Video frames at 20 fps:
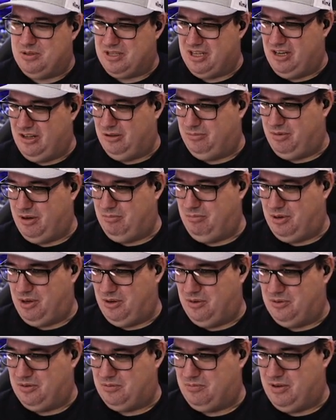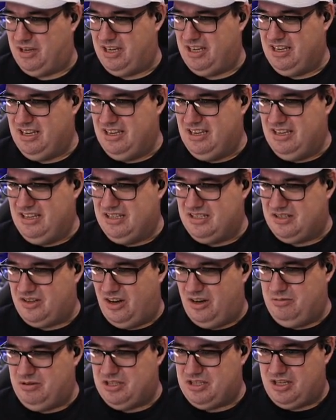a little bit beyond me. So
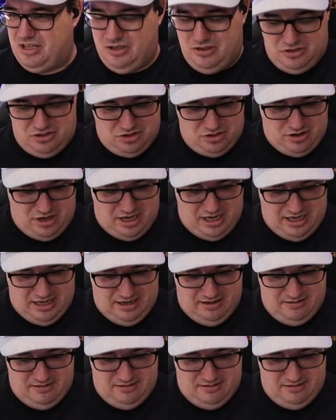I'm just going to try